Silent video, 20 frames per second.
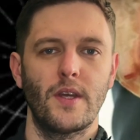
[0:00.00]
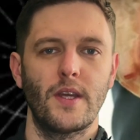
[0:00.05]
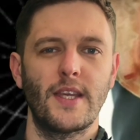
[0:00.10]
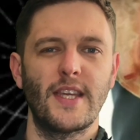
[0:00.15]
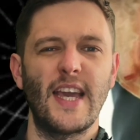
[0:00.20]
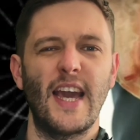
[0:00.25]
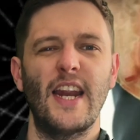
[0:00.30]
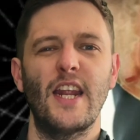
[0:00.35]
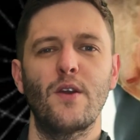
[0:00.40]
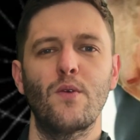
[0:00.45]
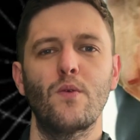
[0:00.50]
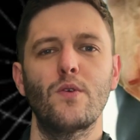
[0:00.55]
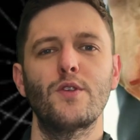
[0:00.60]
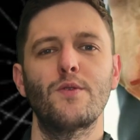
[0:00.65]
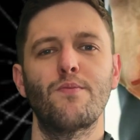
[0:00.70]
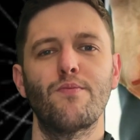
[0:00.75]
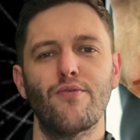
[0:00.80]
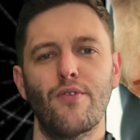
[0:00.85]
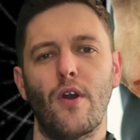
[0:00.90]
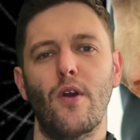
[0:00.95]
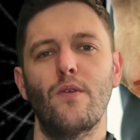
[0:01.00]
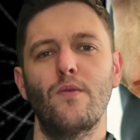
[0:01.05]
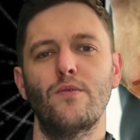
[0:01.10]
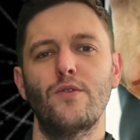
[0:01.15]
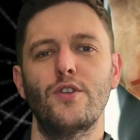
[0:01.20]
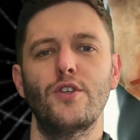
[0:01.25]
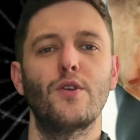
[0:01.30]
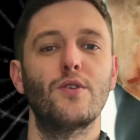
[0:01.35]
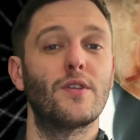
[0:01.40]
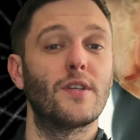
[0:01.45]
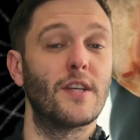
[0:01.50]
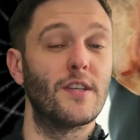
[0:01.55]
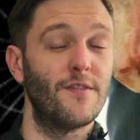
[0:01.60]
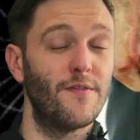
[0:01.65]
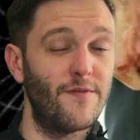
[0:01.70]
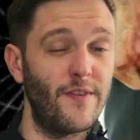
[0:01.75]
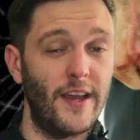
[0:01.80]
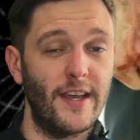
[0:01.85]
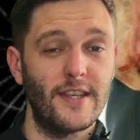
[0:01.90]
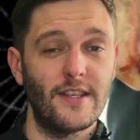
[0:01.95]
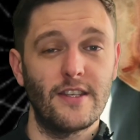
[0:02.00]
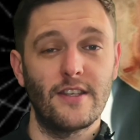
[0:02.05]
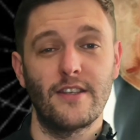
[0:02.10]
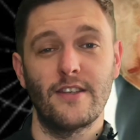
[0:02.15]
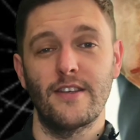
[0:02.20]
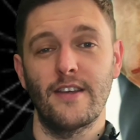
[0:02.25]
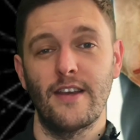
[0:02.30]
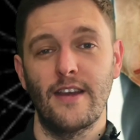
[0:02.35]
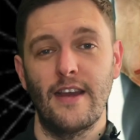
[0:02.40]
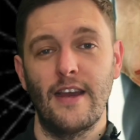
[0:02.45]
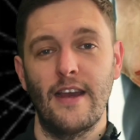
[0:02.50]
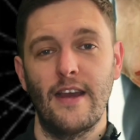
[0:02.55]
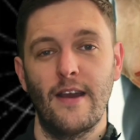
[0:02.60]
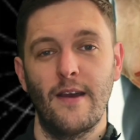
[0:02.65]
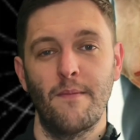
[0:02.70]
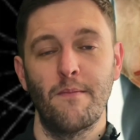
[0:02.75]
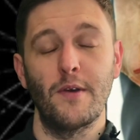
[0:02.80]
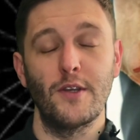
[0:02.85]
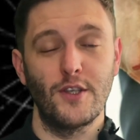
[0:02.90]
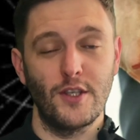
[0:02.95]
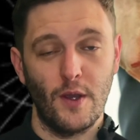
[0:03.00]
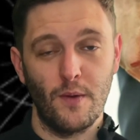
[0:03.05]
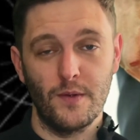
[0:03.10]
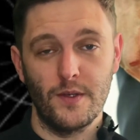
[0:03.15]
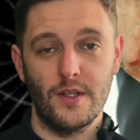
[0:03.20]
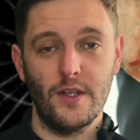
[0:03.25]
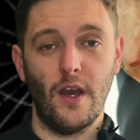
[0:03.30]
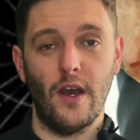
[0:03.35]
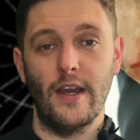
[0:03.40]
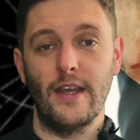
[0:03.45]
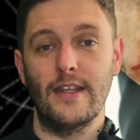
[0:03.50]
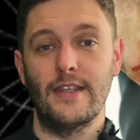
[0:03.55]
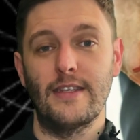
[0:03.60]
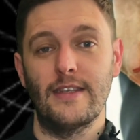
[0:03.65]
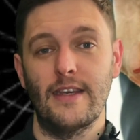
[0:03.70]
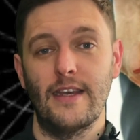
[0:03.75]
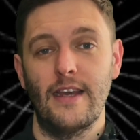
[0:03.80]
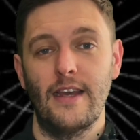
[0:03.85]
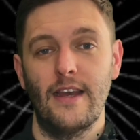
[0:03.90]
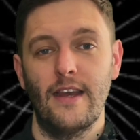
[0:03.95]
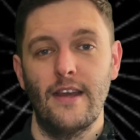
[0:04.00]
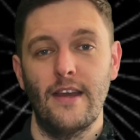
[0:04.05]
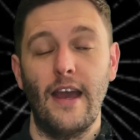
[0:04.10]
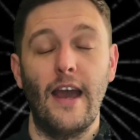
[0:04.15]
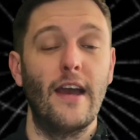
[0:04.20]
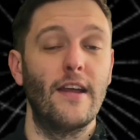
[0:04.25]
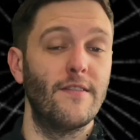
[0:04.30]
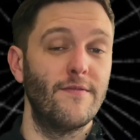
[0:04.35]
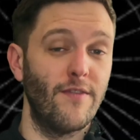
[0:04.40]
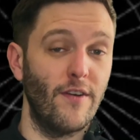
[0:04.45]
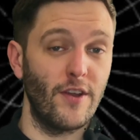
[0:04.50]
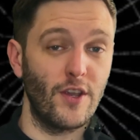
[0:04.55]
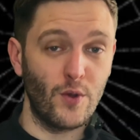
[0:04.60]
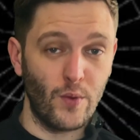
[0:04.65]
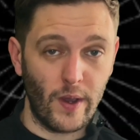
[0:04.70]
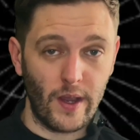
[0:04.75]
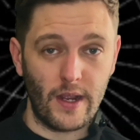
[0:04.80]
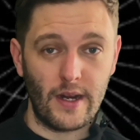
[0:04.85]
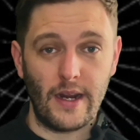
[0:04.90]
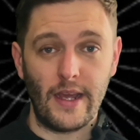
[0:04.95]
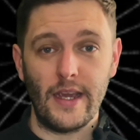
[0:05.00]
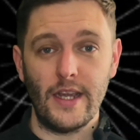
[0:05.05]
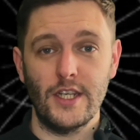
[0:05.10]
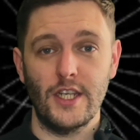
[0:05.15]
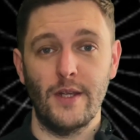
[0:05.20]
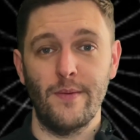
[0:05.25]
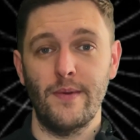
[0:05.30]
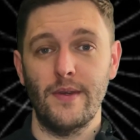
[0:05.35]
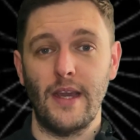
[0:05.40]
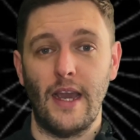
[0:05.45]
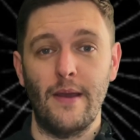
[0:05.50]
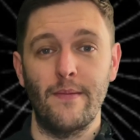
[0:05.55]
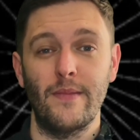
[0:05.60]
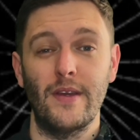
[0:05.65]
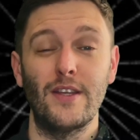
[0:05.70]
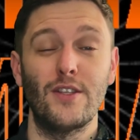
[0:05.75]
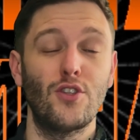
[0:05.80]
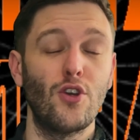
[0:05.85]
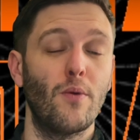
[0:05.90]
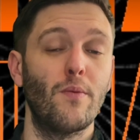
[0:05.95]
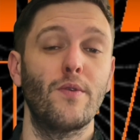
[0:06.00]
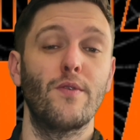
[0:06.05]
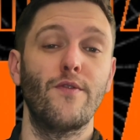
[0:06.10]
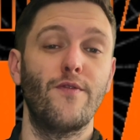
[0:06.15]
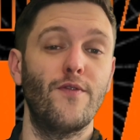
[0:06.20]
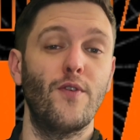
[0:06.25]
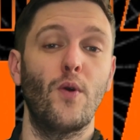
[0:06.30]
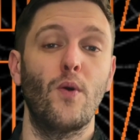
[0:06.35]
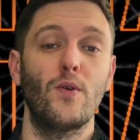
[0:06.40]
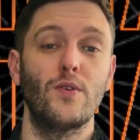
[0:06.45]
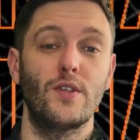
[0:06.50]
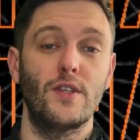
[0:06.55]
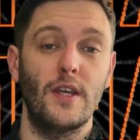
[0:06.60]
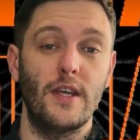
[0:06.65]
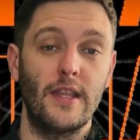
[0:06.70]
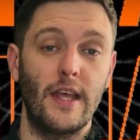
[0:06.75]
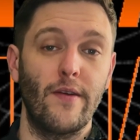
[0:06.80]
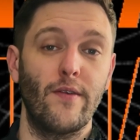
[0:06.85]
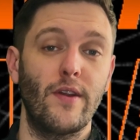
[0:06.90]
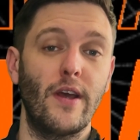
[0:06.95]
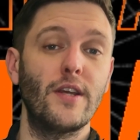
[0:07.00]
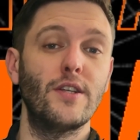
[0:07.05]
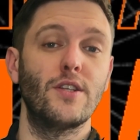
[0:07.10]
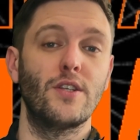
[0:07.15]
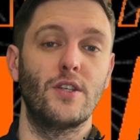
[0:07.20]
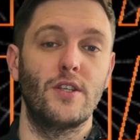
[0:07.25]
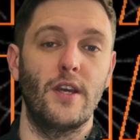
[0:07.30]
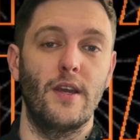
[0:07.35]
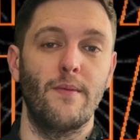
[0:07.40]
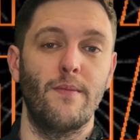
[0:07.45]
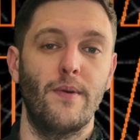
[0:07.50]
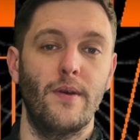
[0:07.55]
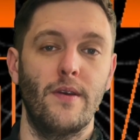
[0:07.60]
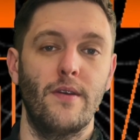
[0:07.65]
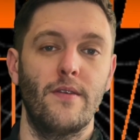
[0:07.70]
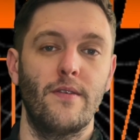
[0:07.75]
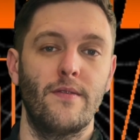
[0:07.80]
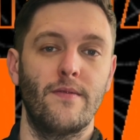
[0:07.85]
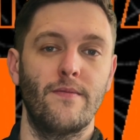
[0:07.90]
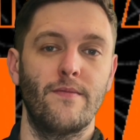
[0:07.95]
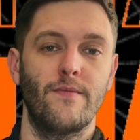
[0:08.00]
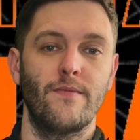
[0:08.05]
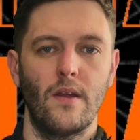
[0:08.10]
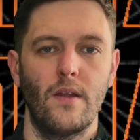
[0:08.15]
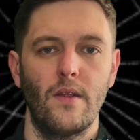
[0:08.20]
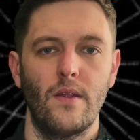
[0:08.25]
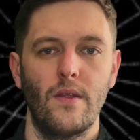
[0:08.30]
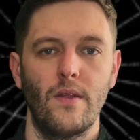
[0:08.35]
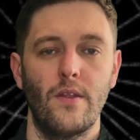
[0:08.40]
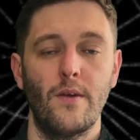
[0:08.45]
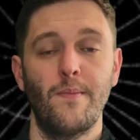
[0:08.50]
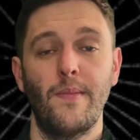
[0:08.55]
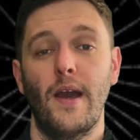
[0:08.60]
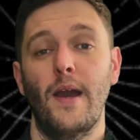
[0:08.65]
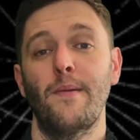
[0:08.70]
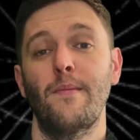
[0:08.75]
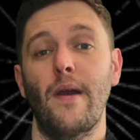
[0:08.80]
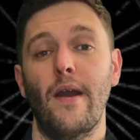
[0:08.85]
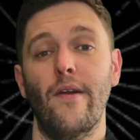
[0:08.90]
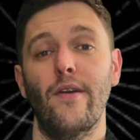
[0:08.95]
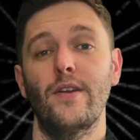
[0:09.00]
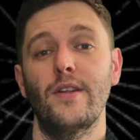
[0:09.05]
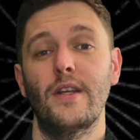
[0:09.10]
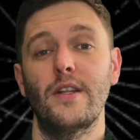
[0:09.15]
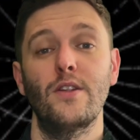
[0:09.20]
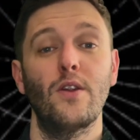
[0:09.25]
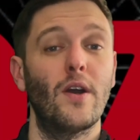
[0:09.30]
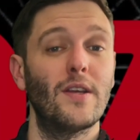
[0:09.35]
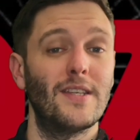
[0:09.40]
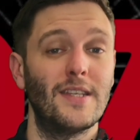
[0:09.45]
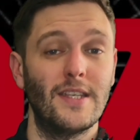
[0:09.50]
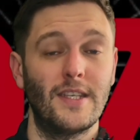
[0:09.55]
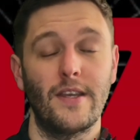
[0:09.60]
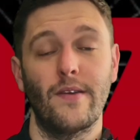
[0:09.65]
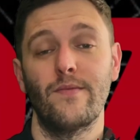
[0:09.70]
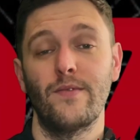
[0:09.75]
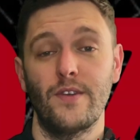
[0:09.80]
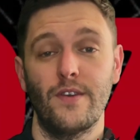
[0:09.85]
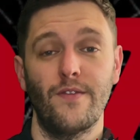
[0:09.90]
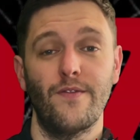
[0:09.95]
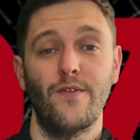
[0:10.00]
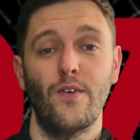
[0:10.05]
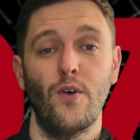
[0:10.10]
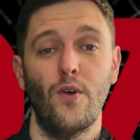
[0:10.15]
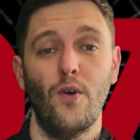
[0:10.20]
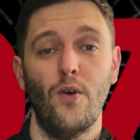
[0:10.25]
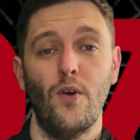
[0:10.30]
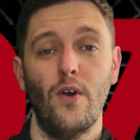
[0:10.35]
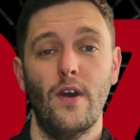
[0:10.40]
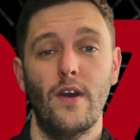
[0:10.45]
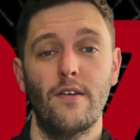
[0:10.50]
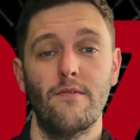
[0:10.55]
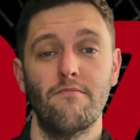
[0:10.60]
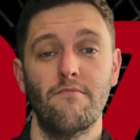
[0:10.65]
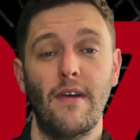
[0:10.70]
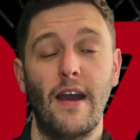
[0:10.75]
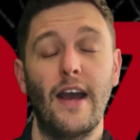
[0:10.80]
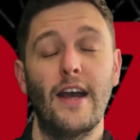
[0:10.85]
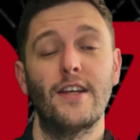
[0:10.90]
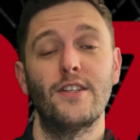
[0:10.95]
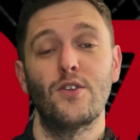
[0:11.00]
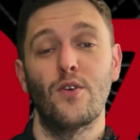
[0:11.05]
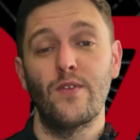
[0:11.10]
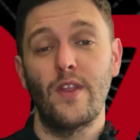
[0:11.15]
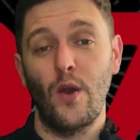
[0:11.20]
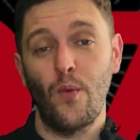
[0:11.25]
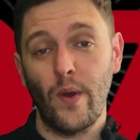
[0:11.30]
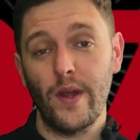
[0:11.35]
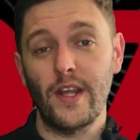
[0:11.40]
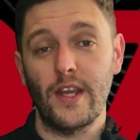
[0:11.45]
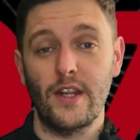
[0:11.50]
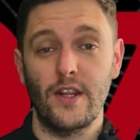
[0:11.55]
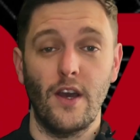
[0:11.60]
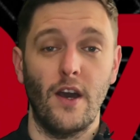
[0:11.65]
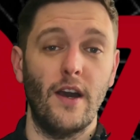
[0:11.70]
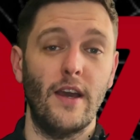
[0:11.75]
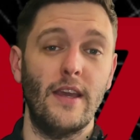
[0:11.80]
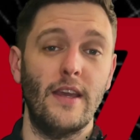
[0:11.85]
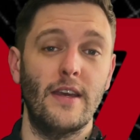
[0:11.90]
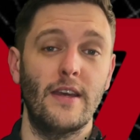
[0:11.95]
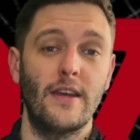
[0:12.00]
Kellett was prone to using his fists, but so was Knight, and very quickly she became the dominant force in their relationship. The pair married in 1974, and on their wedding night,